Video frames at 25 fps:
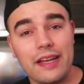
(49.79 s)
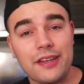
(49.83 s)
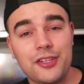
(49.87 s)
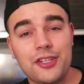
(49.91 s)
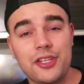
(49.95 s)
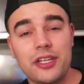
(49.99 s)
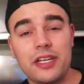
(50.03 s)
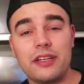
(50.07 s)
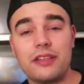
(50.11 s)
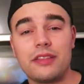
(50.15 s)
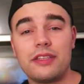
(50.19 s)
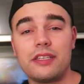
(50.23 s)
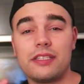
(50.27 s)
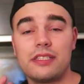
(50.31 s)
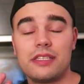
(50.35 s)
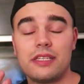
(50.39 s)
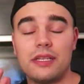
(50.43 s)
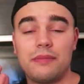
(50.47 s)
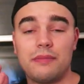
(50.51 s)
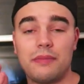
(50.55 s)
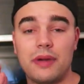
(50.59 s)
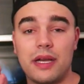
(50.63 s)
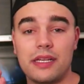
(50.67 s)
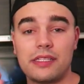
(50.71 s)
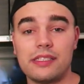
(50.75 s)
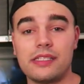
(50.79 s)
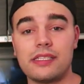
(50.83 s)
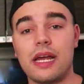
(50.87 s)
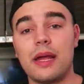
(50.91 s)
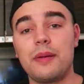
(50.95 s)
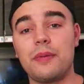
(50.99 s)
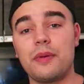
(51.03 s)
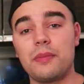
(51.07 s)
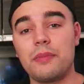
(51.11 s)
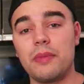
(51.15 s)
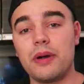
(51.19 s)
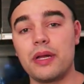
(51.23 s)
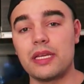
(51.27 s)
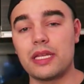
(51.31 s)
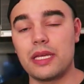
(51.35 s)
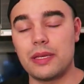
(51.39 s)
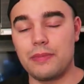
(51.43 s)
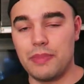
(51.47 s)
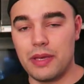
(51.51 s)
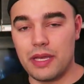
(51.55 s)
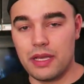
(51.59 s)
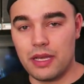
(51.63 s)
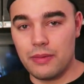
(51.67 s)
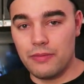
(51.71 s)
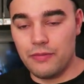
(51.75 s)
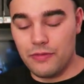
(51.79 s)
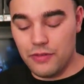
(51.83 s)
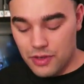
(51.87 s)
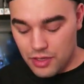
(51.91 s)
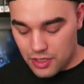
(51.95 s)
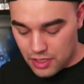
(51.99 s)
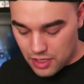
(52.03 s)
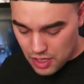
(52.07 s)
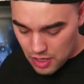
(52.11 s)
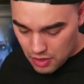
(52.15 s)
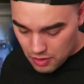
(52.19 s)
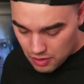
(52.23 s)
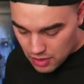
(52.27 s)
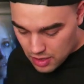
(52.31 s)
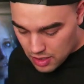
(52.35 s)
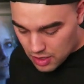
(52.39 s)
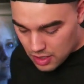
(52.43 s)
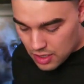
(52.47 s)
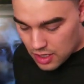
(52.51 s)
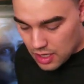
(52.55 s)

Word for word: I shared this in my Cyber Monday pickup video.